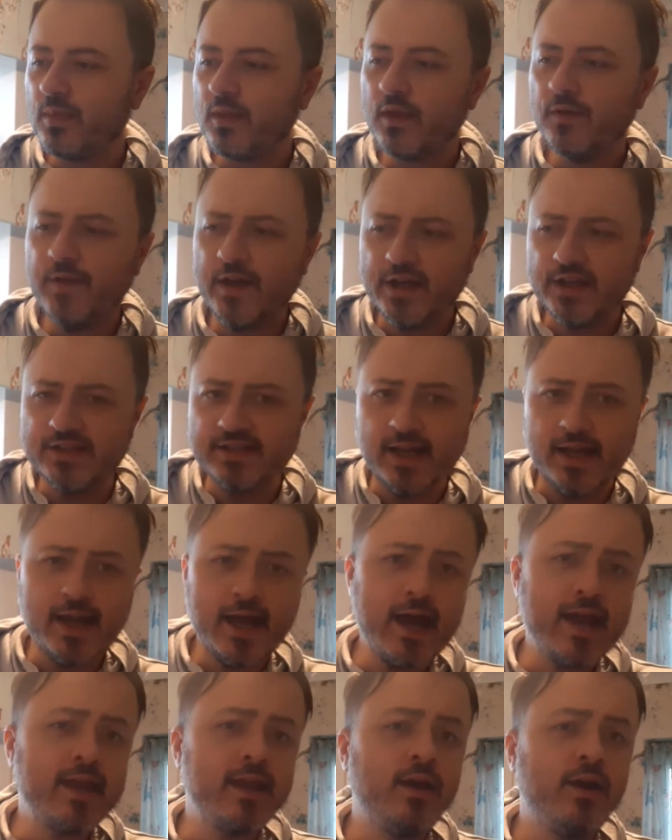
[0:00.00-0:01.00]
they could say,
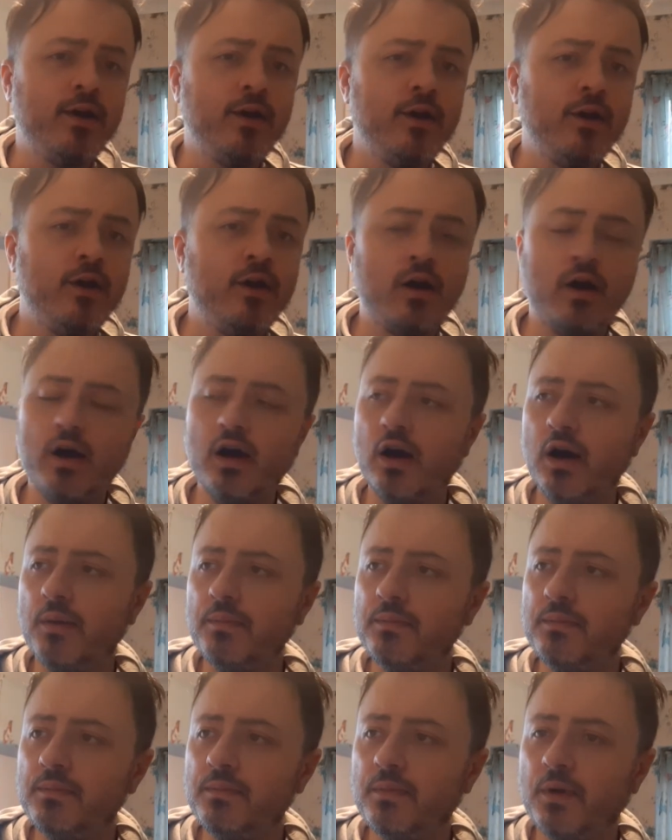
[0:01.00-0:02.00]
hey,
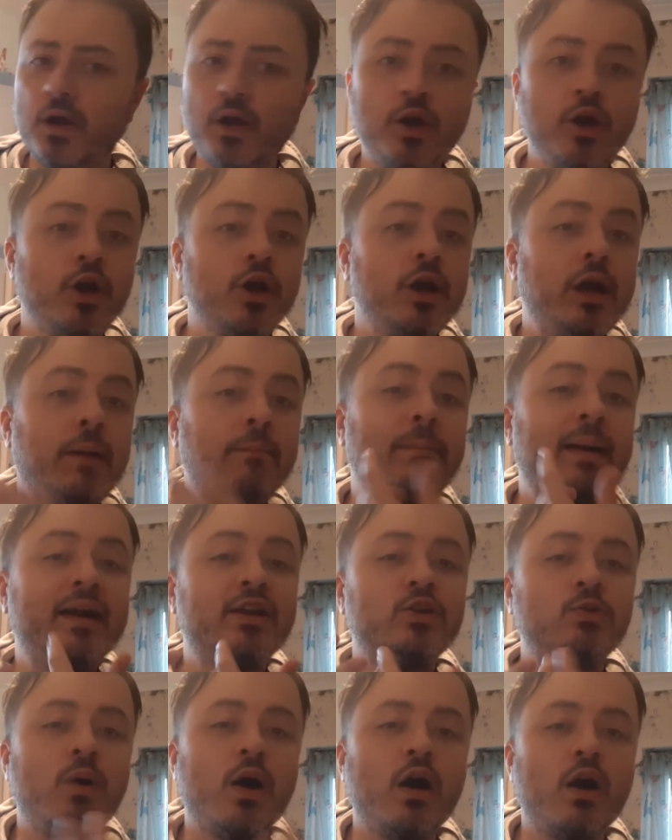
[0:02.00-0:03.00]
come back
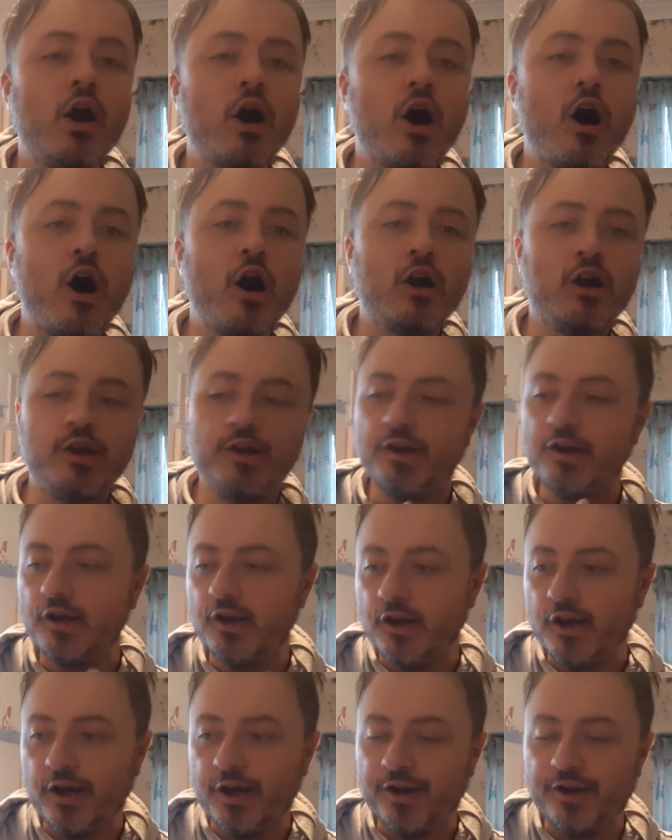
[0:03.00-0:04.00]
to our arc
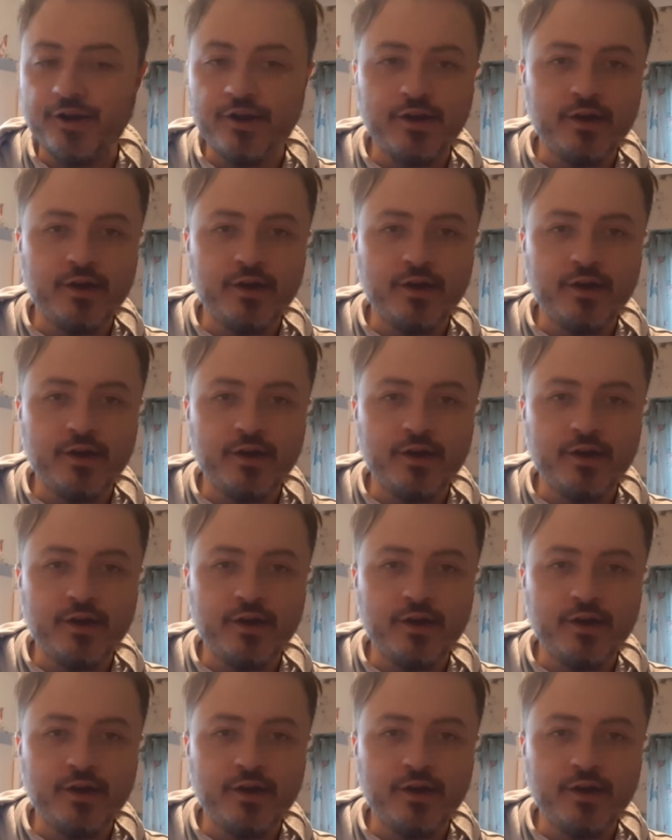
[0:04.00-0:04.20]
and